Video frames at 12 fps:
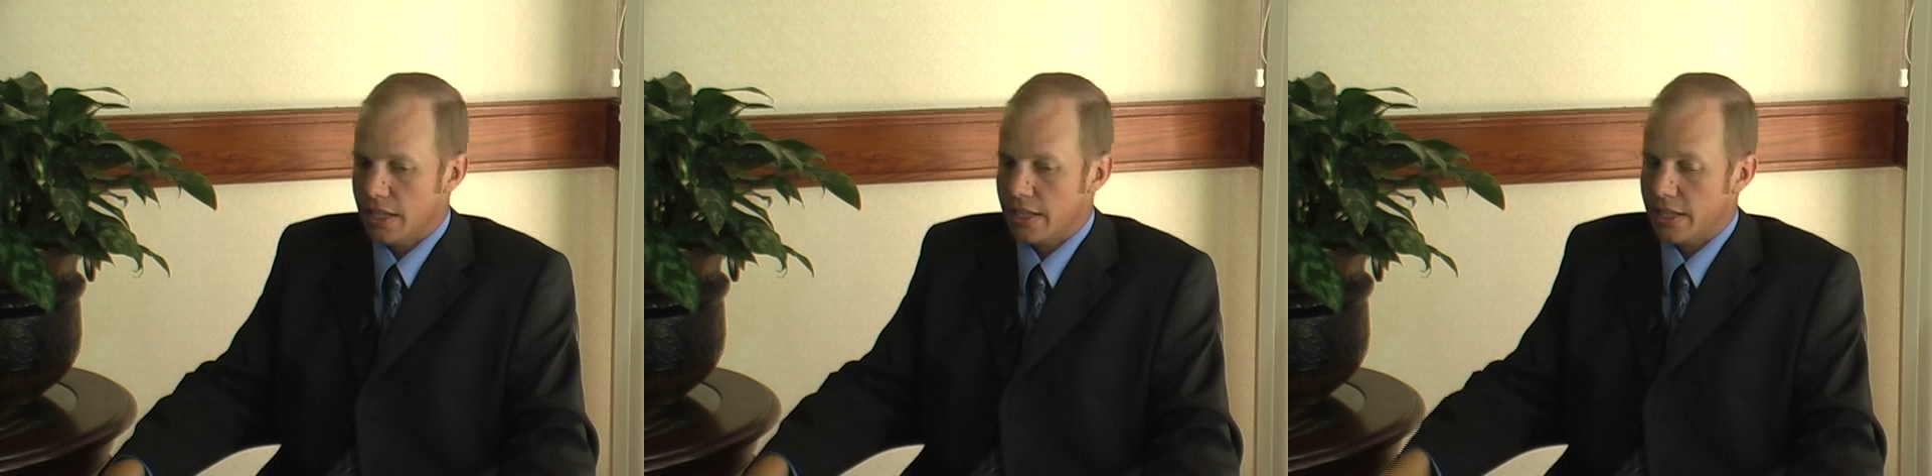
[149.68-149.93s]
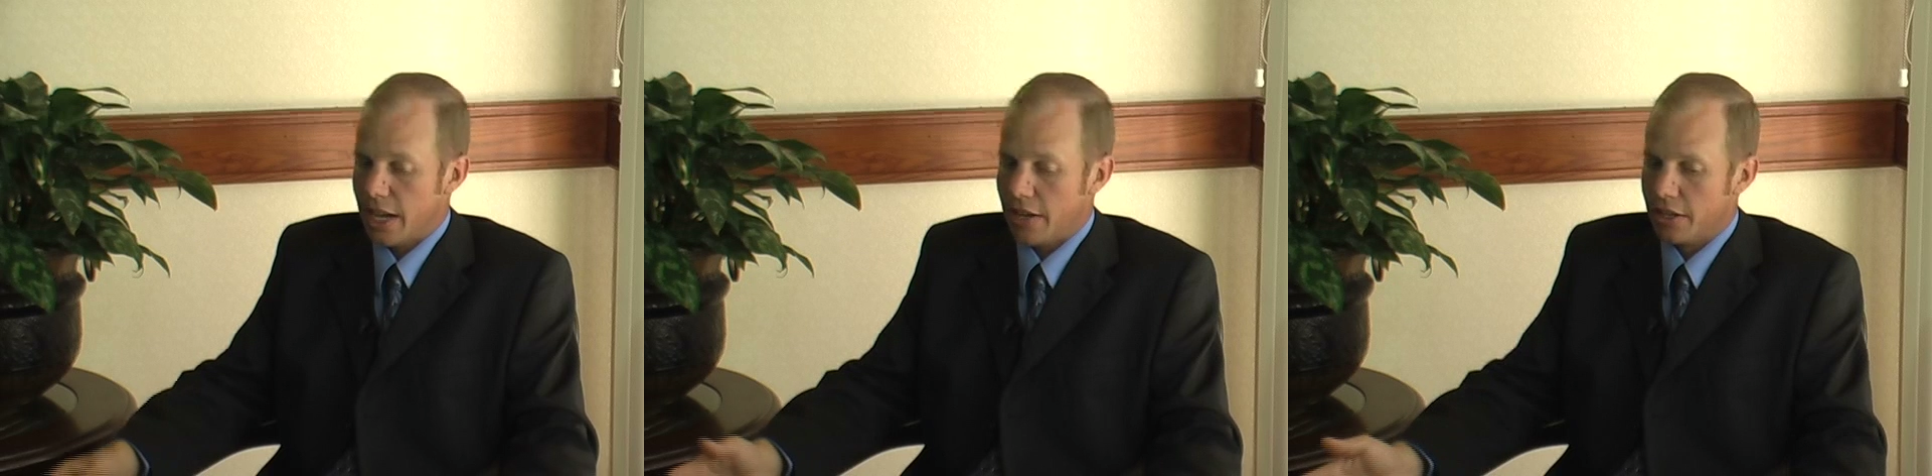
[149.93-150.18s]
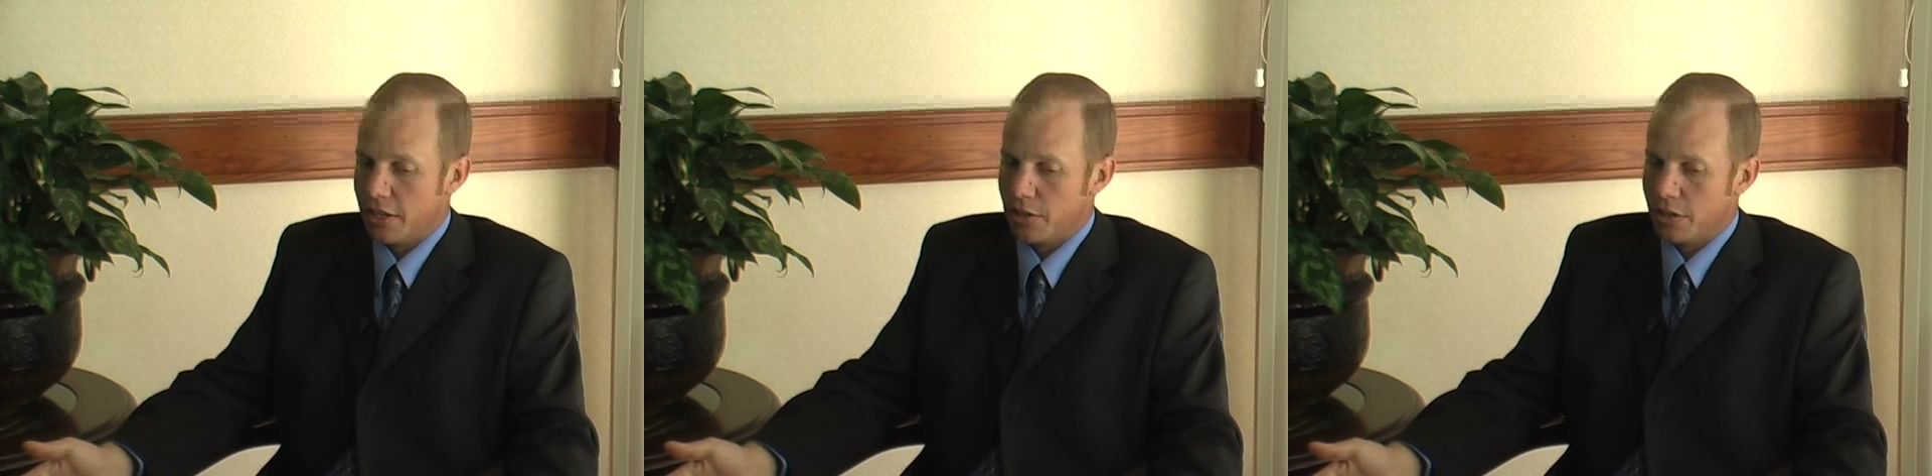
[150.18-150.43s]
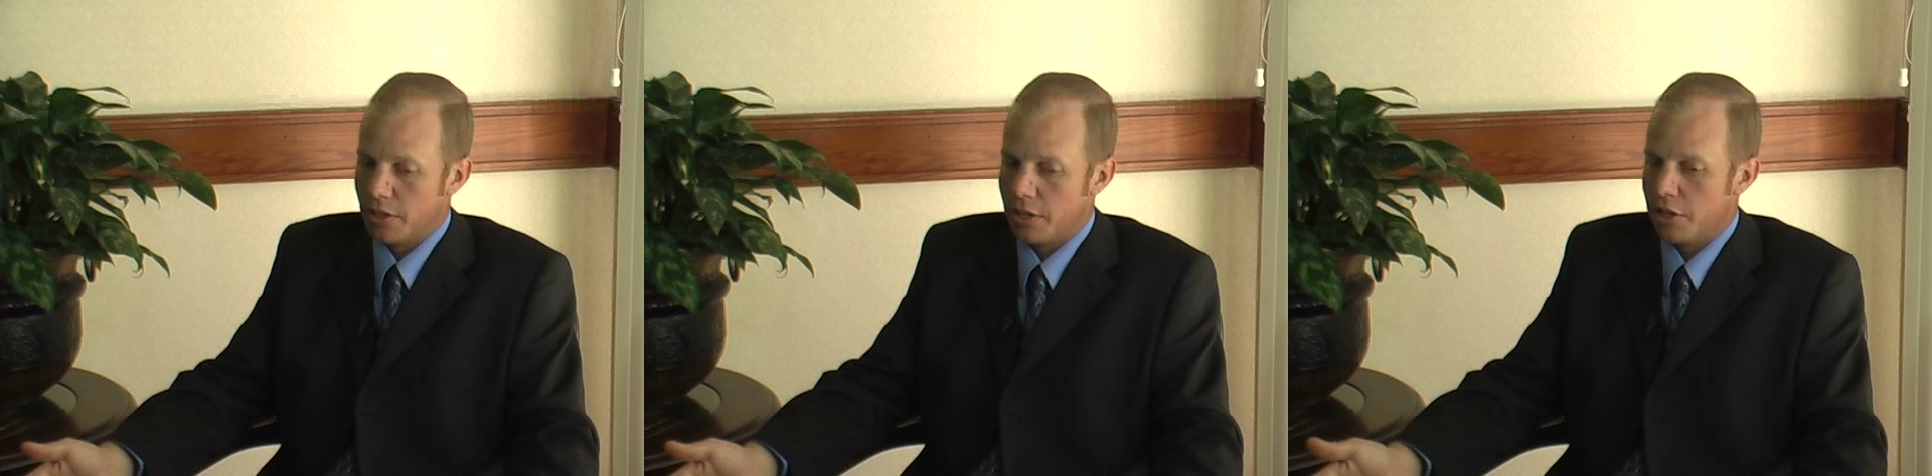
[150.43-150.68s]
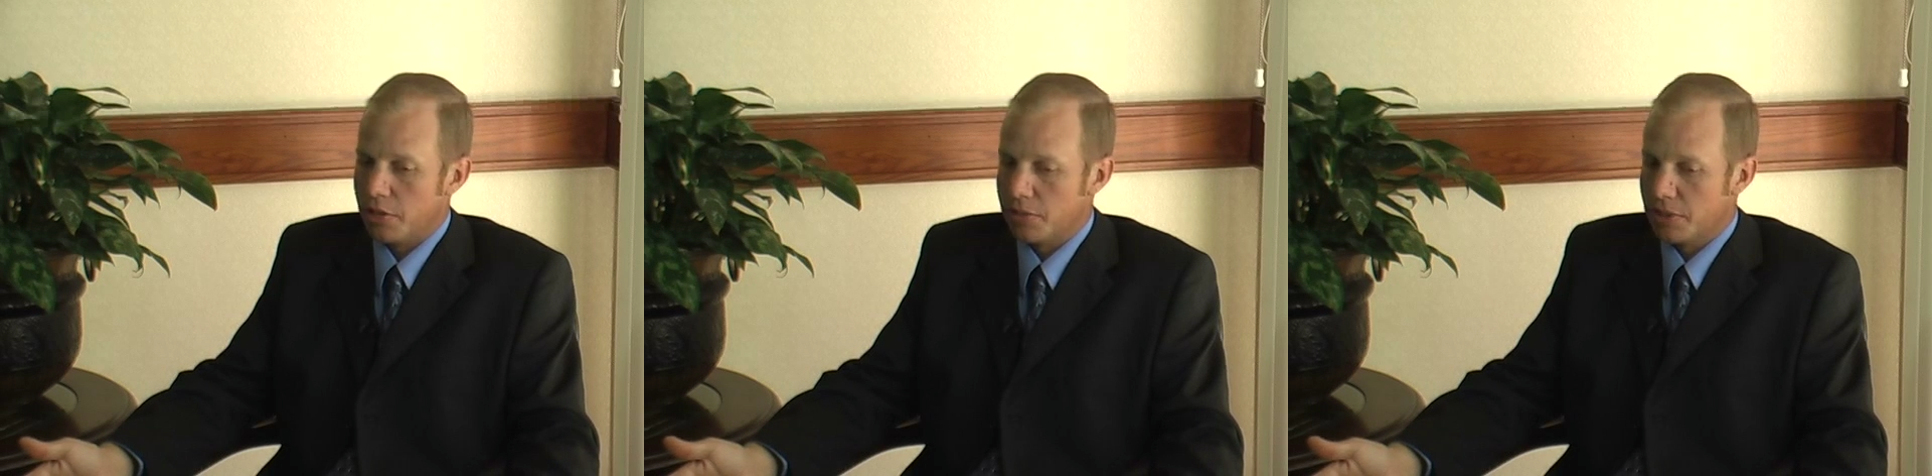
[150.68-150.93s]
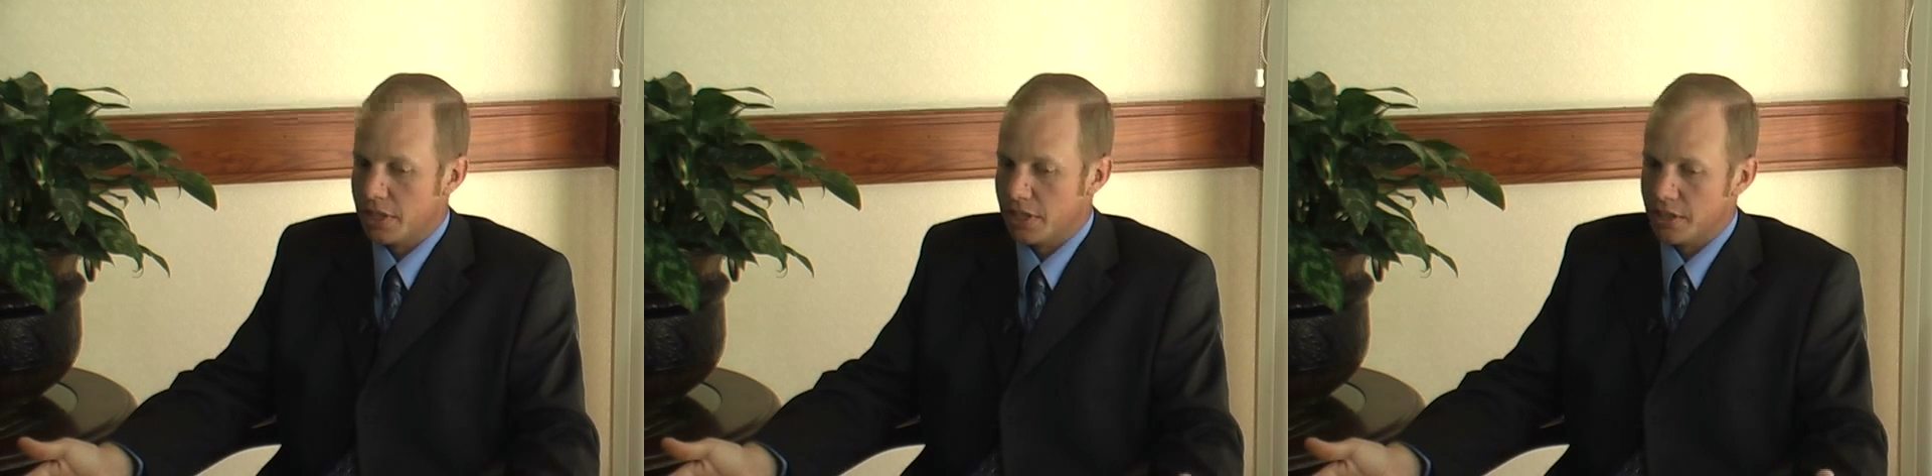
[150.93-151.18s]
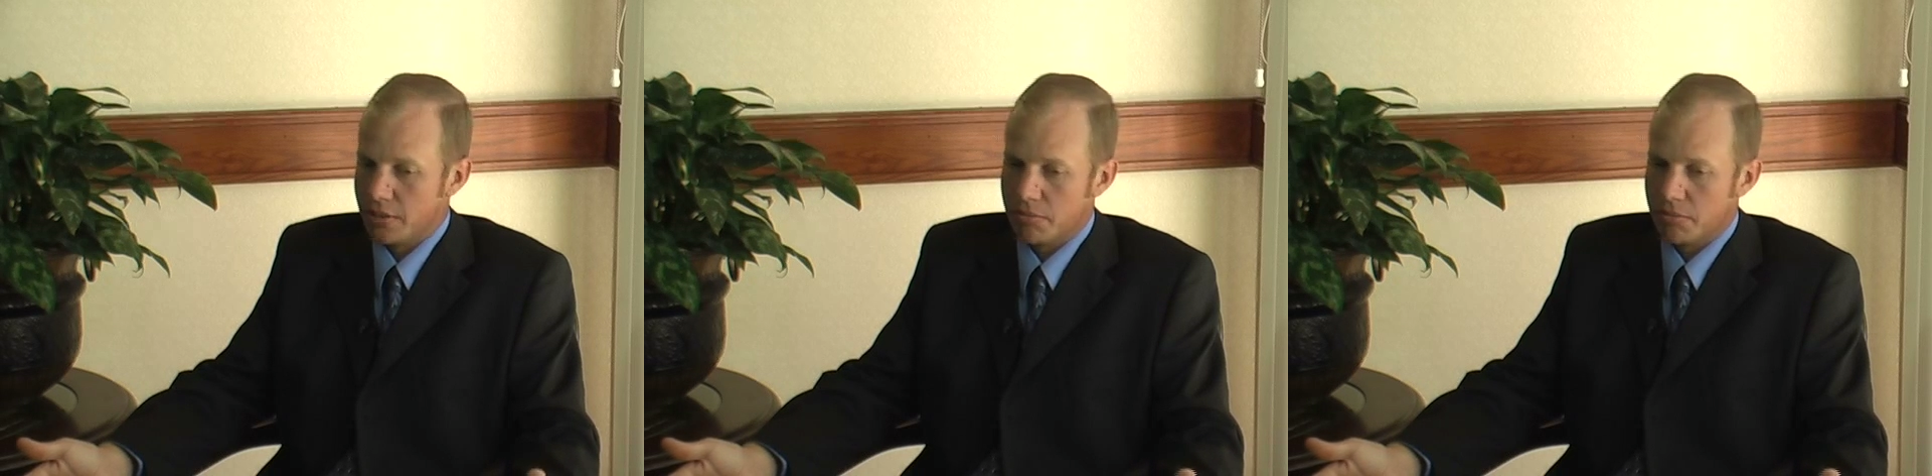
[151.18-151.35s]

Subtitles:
Down in Oklahoma,